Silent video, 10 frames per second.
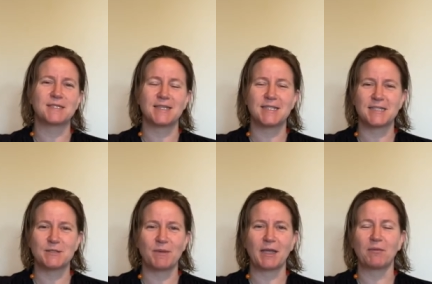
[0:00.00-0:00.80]
they tend
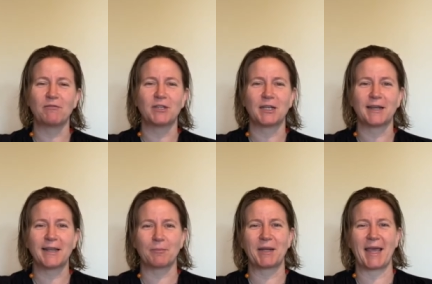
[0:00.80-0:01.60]
to make me feel a
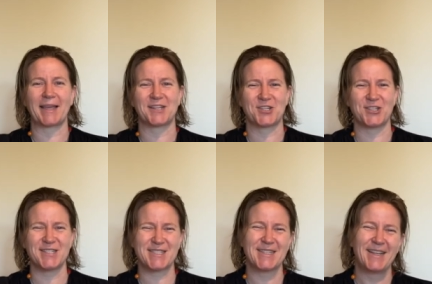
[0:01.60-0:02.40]
little bit
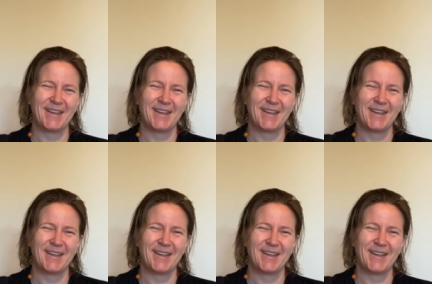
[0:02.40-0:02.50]
anxious.